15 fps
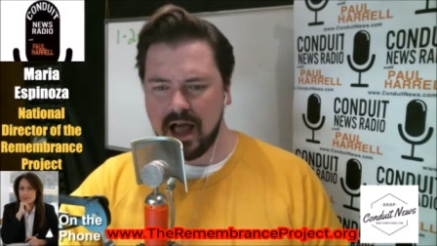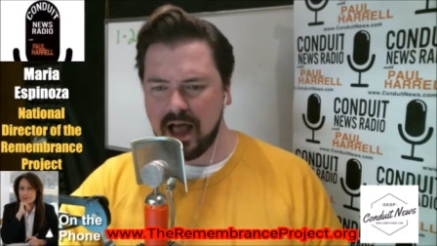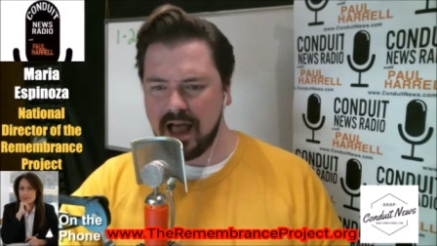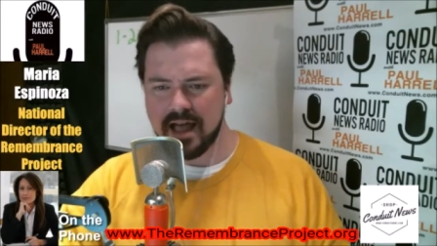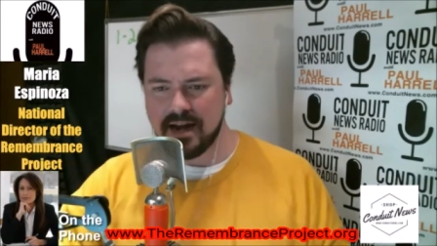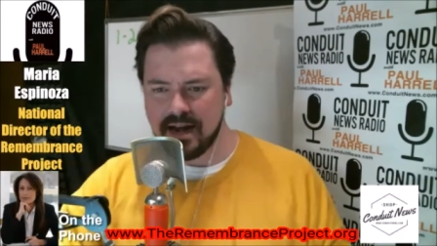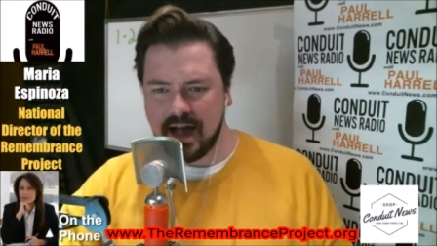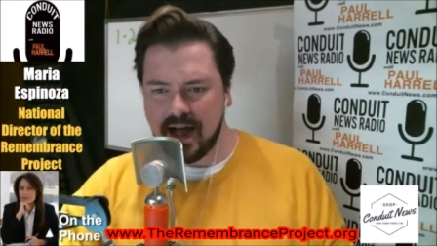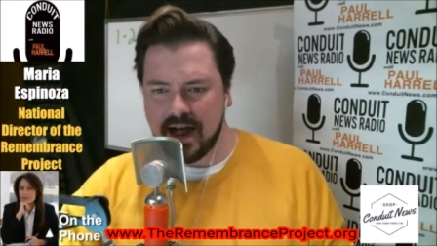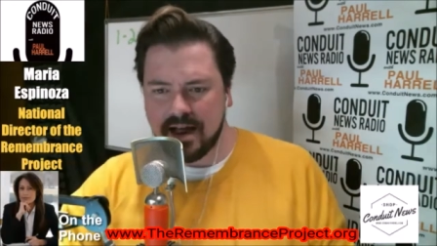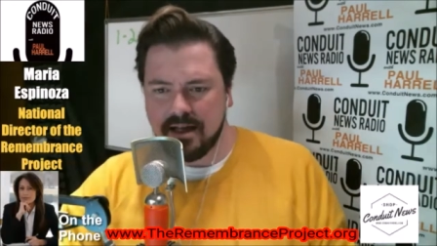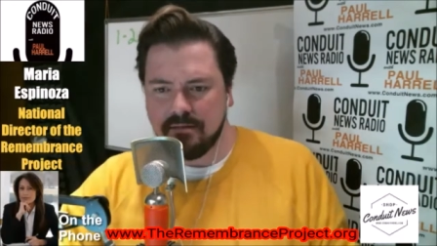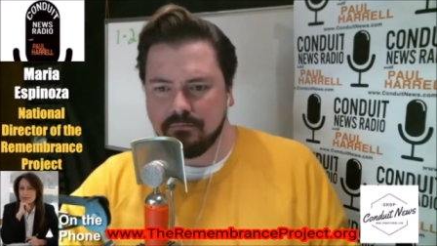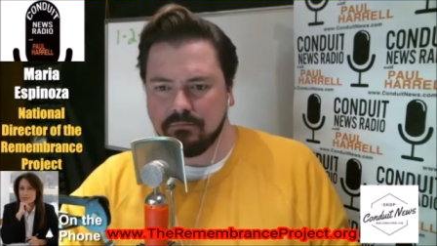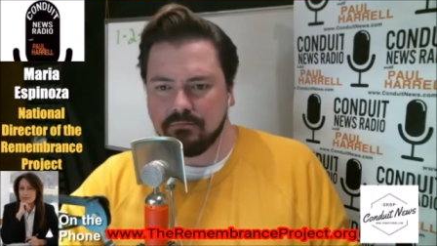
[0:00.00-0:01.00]
and I
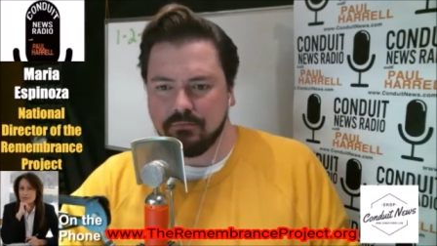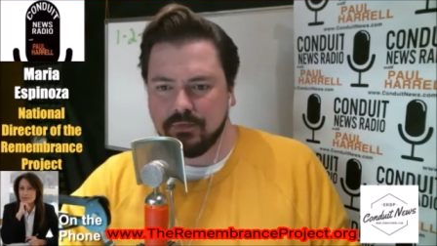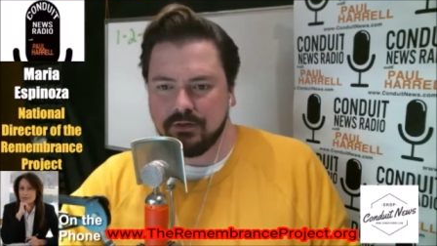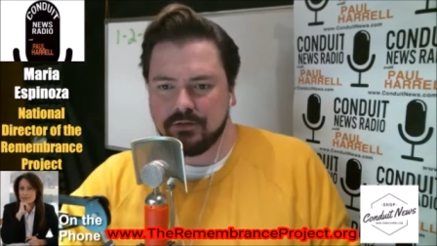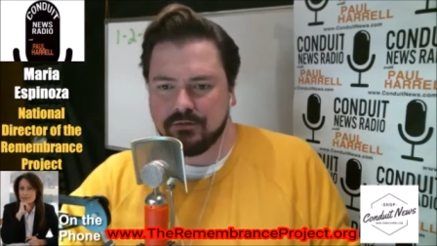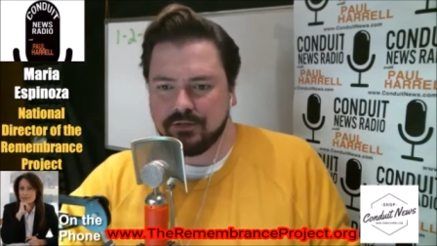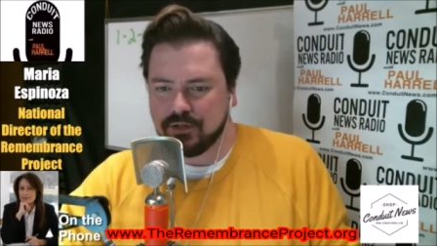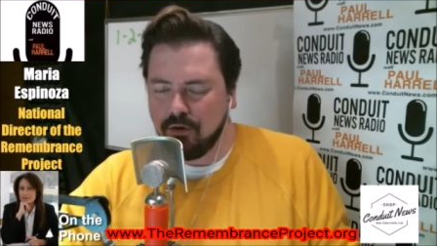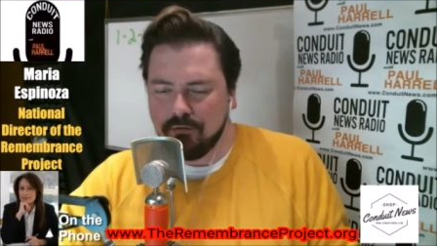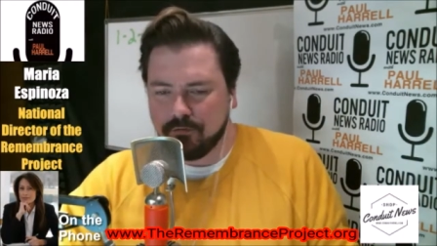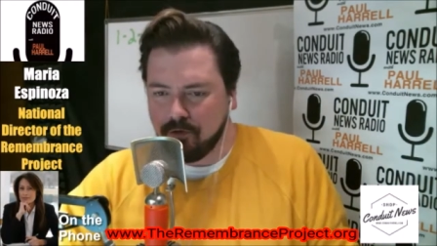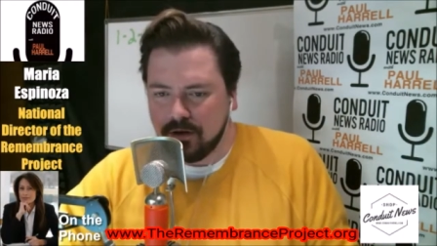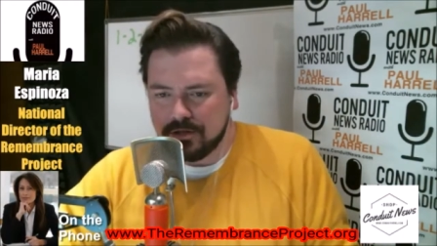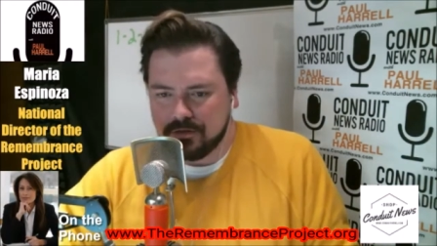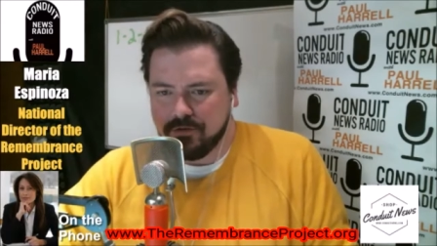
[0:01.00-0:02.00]
am it's so
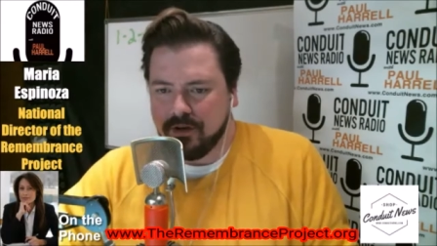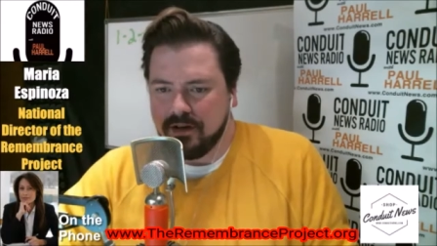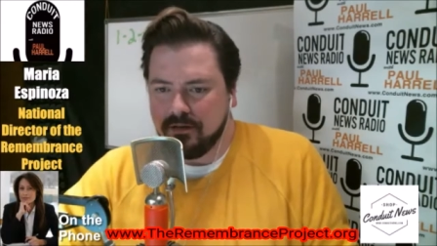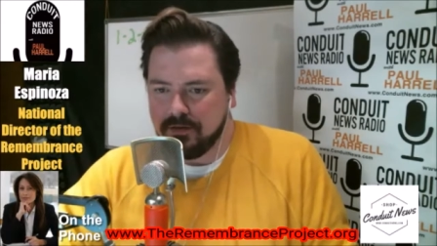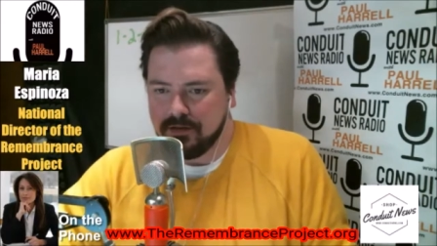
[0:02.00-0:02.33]
frustrated.